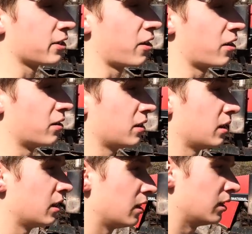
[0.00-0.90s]
So
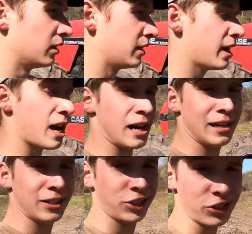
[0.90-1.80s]
yeah,
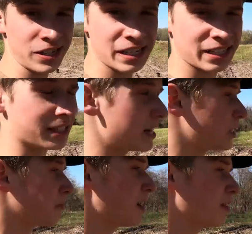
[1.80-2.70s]
enjoying this
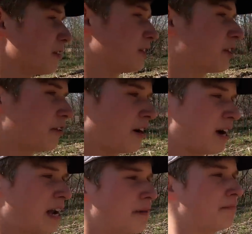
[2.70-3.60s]
nice weather. So
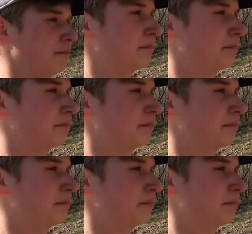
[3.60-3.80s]
I am.